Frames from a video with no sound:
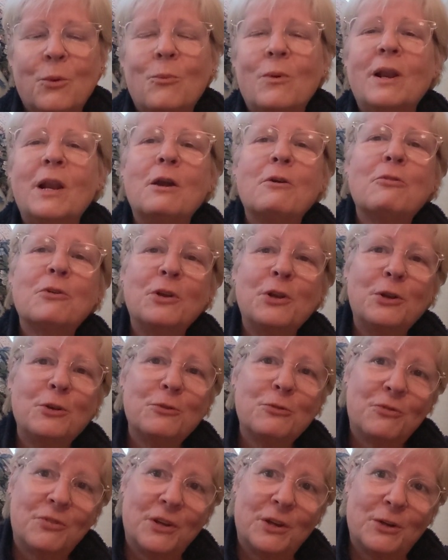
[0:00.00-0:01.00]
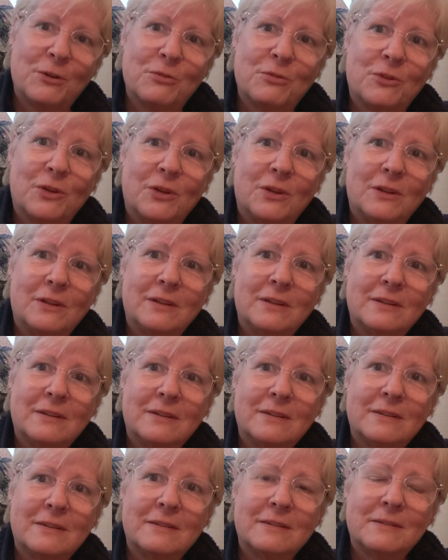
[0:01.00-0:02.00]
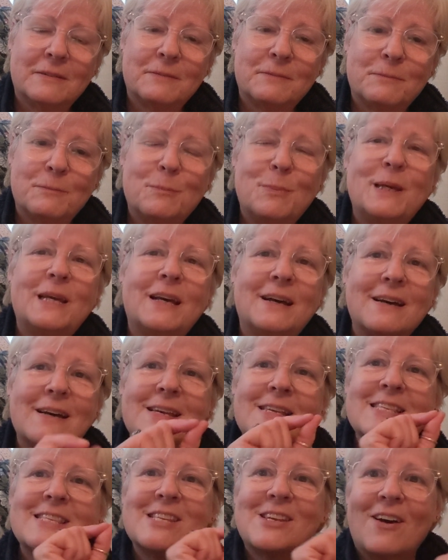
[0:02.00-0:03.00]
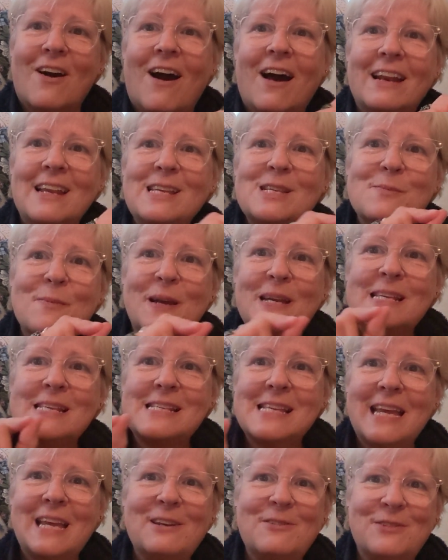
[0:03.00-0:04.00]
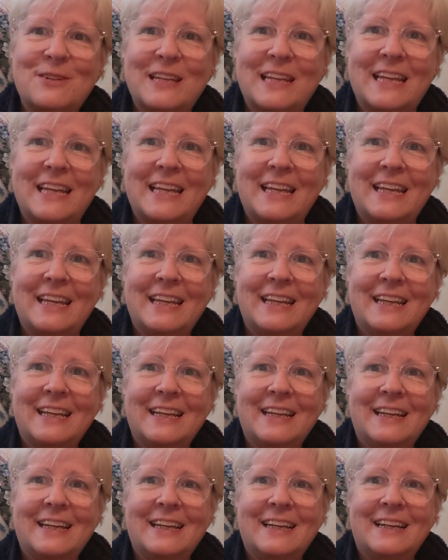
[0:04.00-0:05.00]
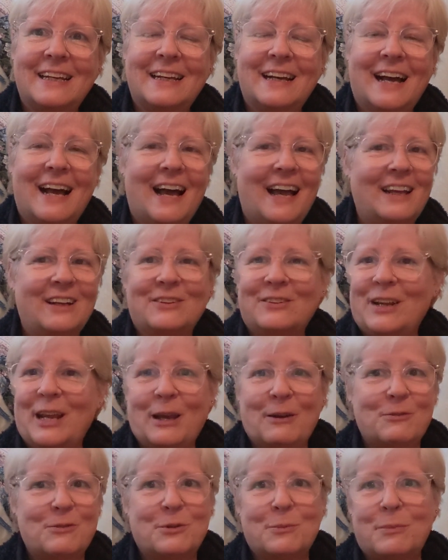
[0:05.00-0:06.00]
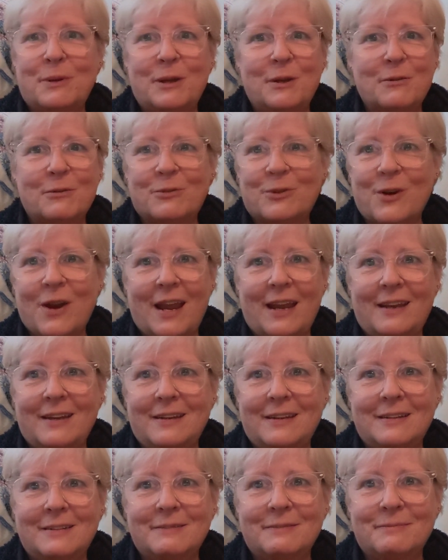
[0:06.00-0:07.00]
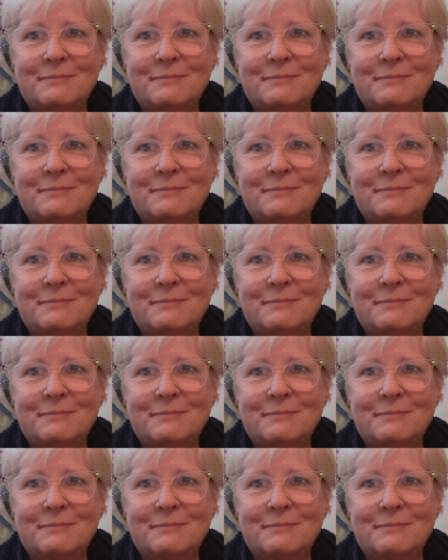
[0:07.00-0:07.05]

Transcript: Whenever you're fearful, because God is my safety, I don't have to be afraid.